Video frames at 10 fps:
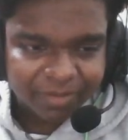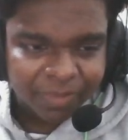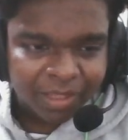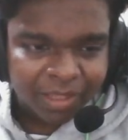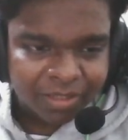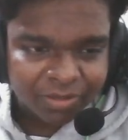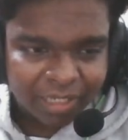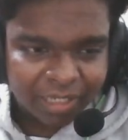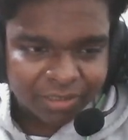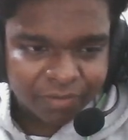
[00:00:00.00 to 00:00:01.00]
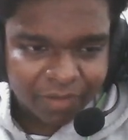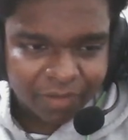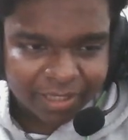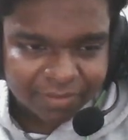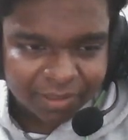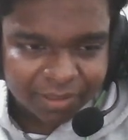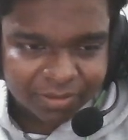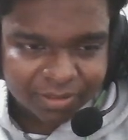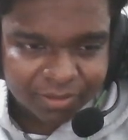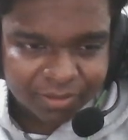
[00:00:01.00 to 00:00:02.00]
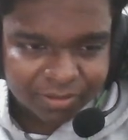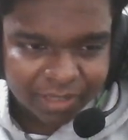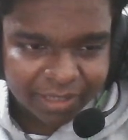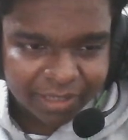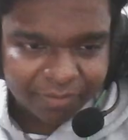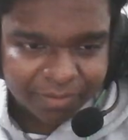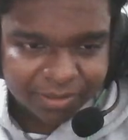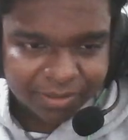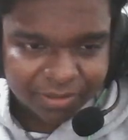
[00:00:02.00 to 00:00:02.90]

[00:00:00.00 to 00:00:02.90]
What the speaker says: So as of now i's value is 0, so I will be 0.